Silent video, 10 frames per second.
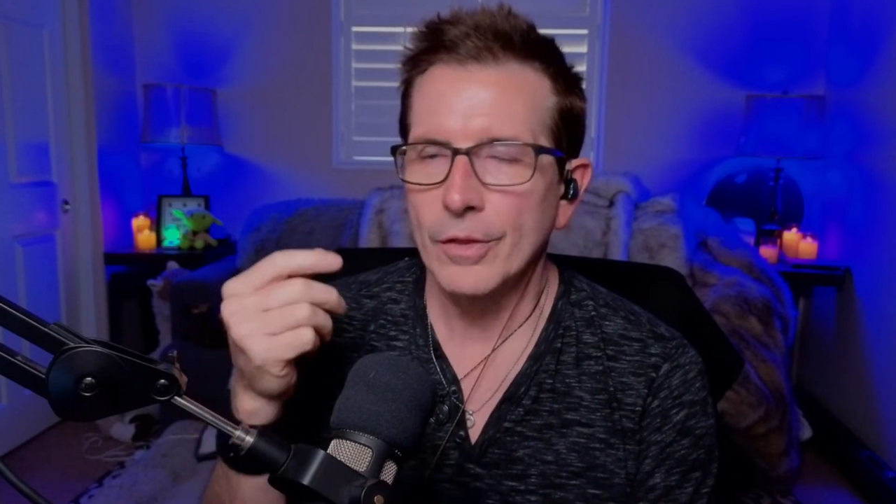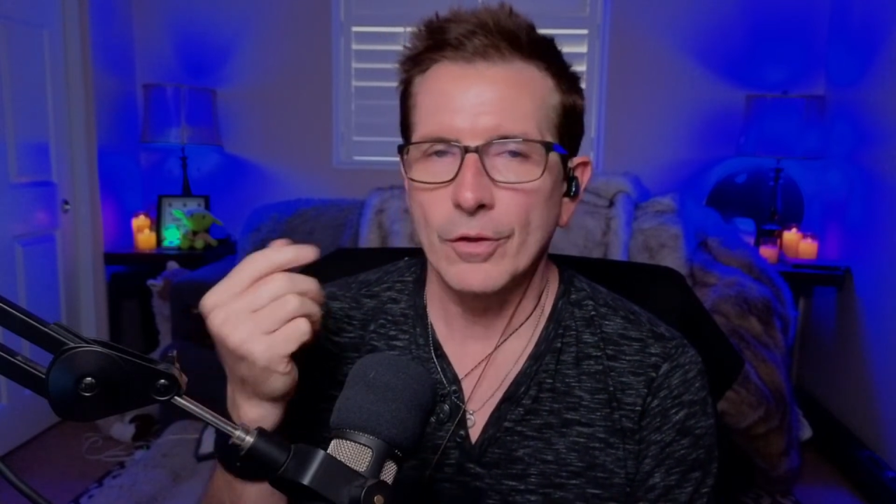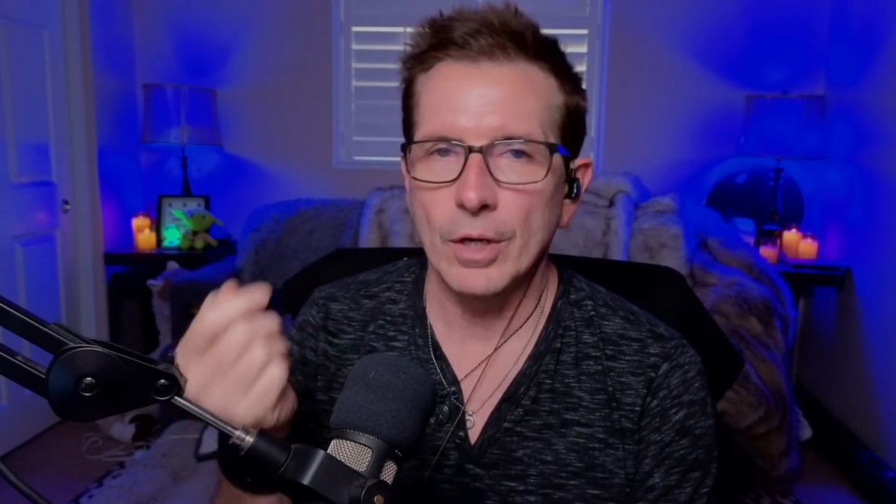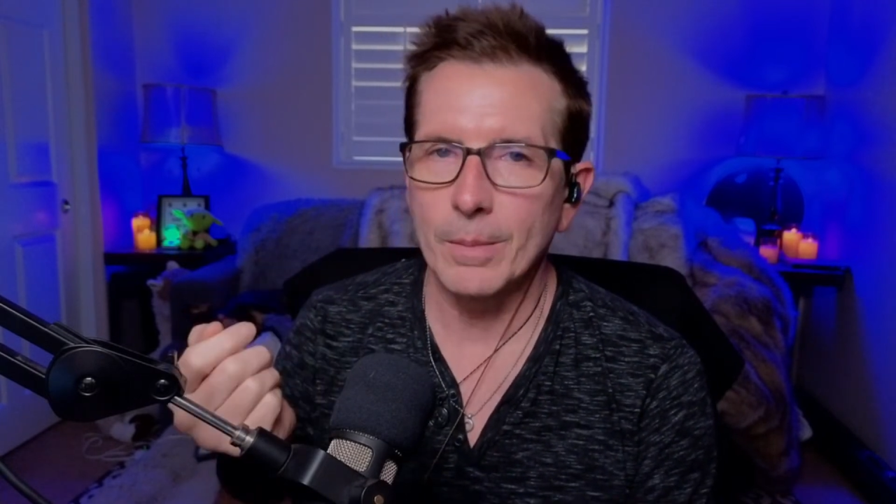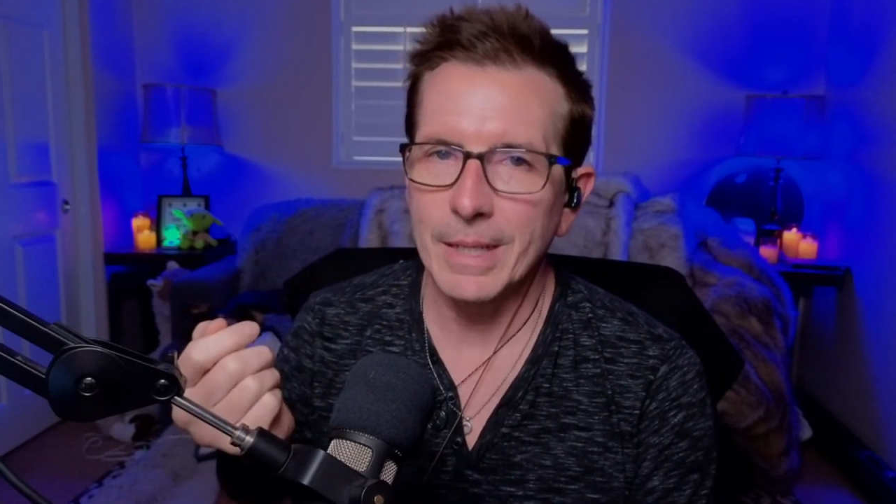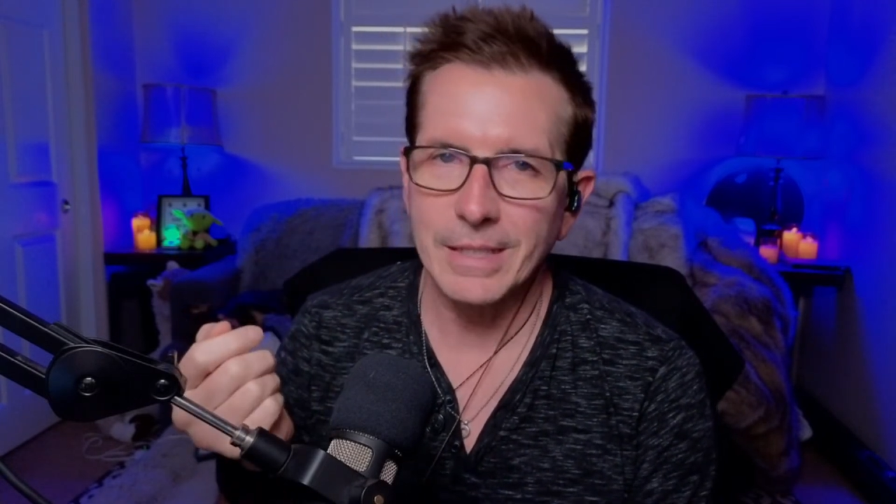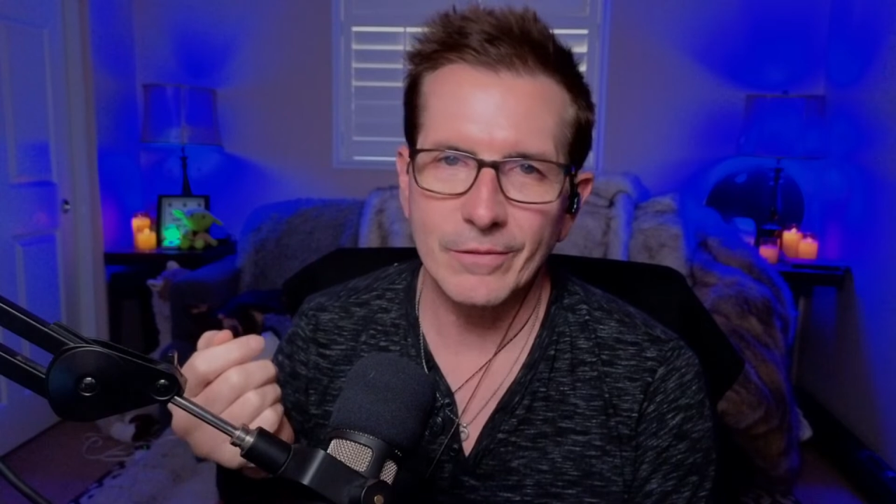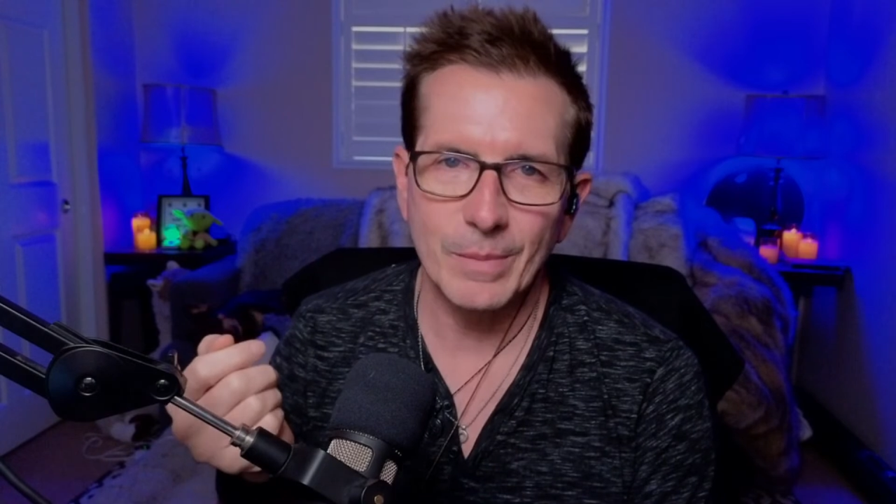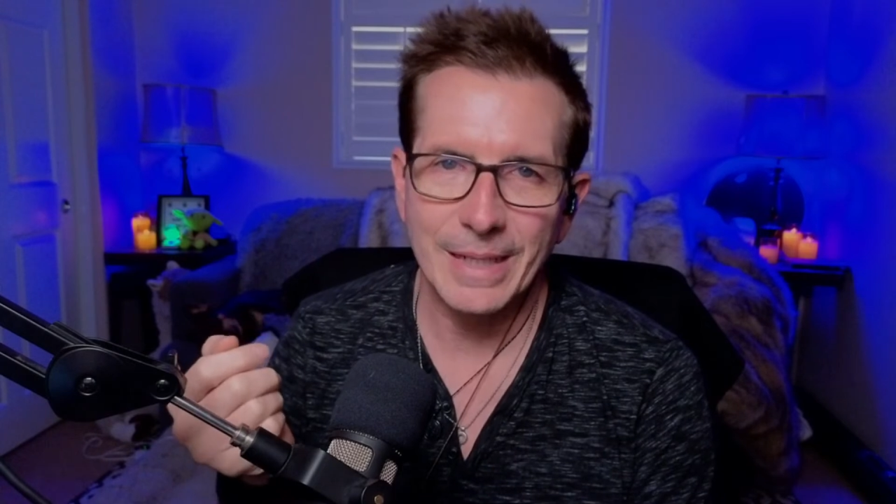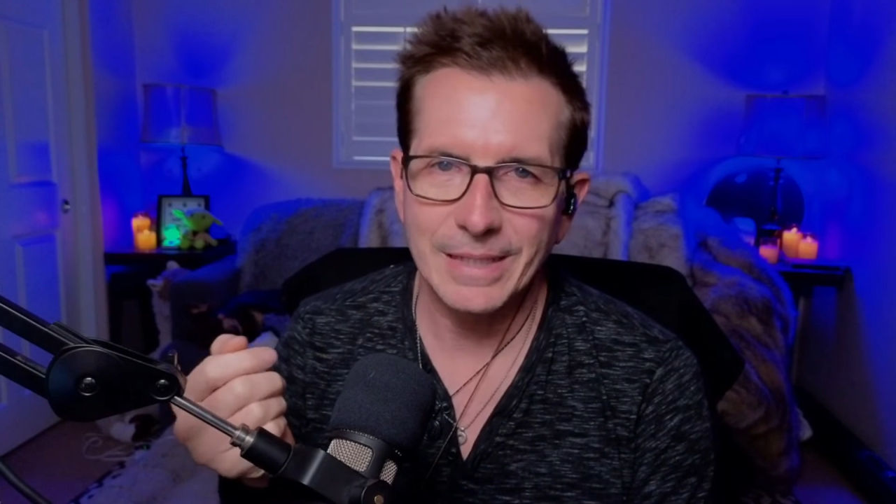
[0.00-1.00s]
30 minutes of
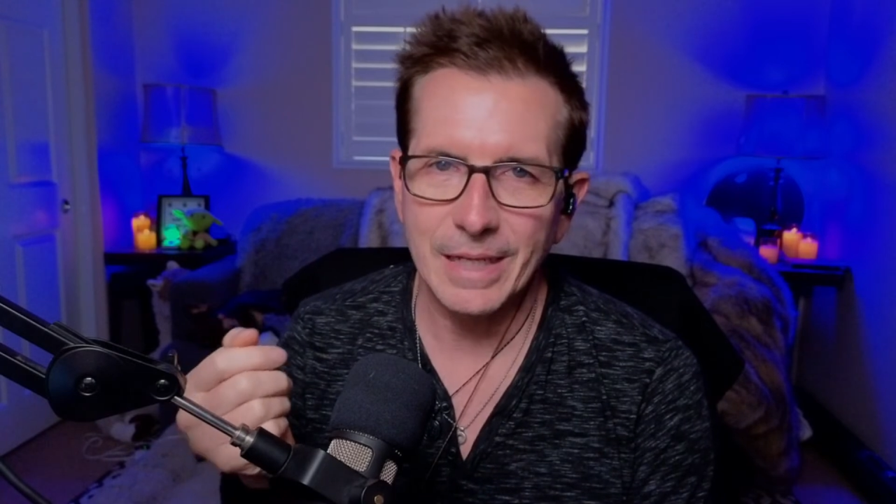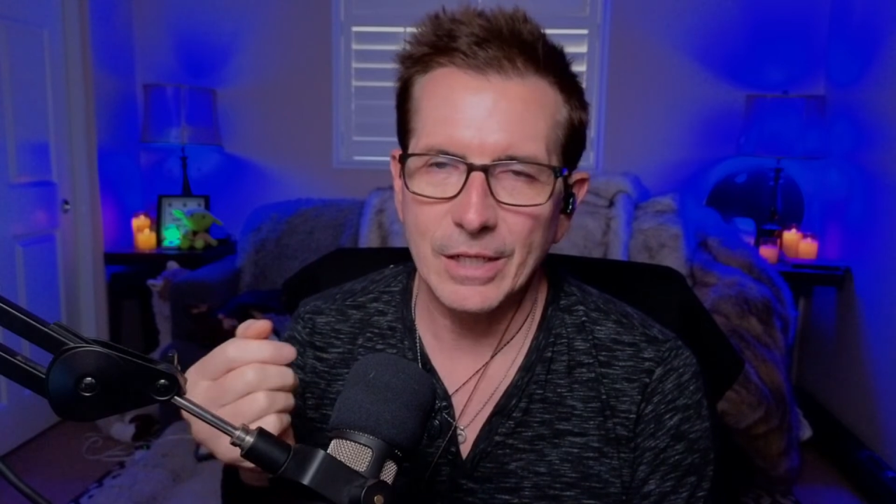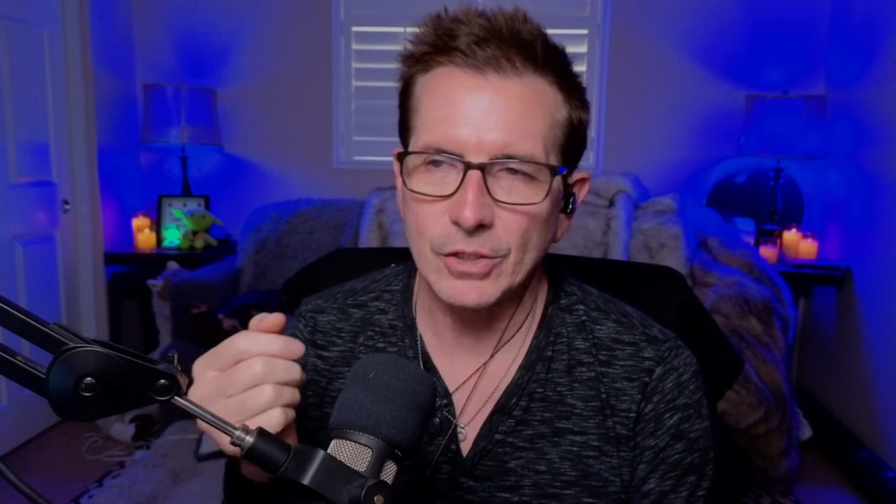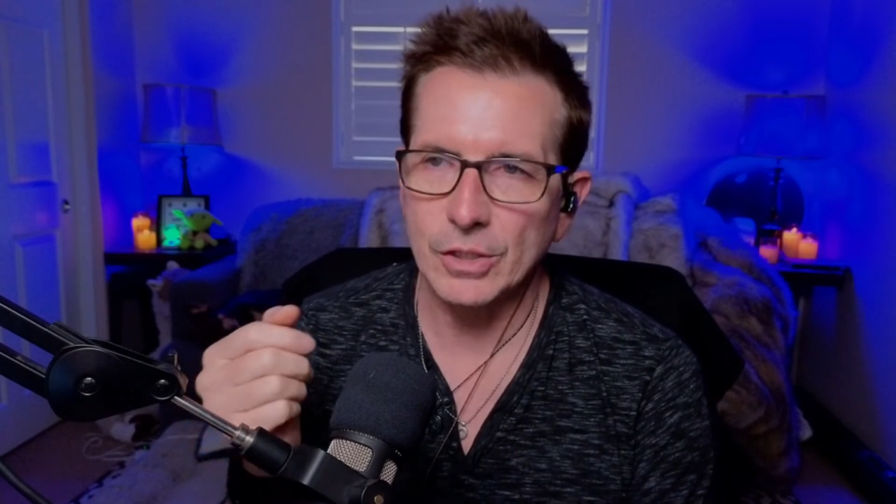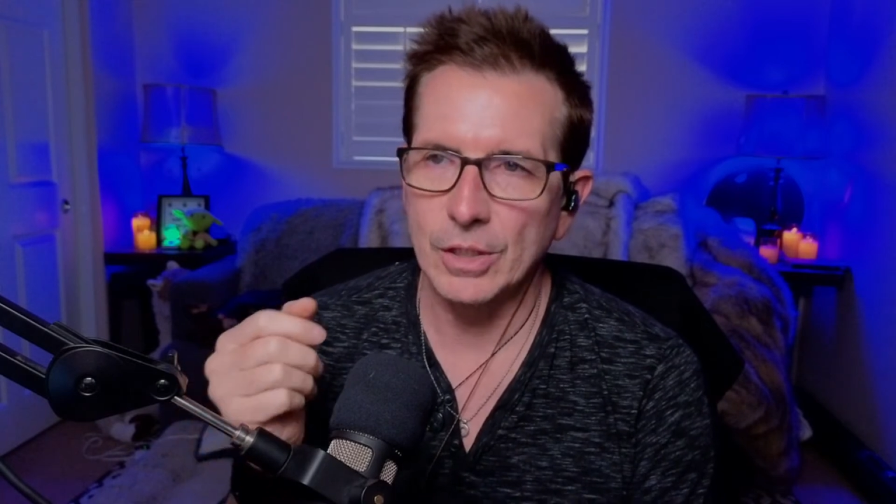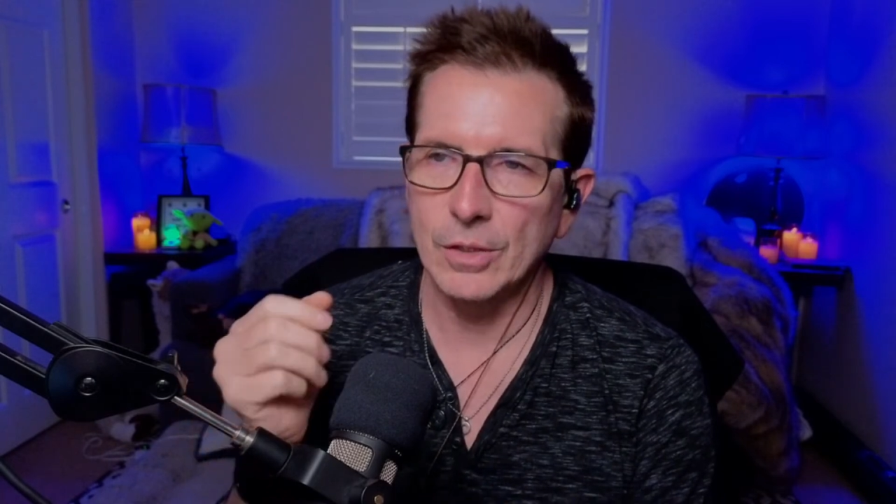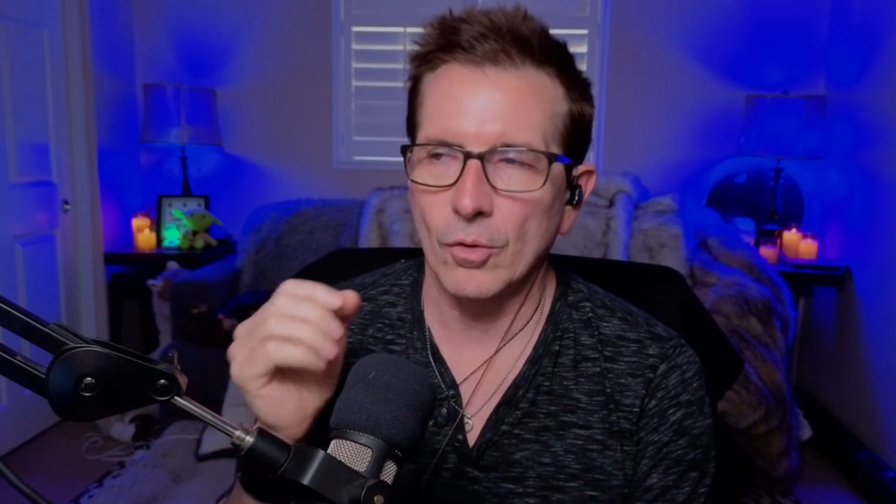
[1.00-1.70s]
meditation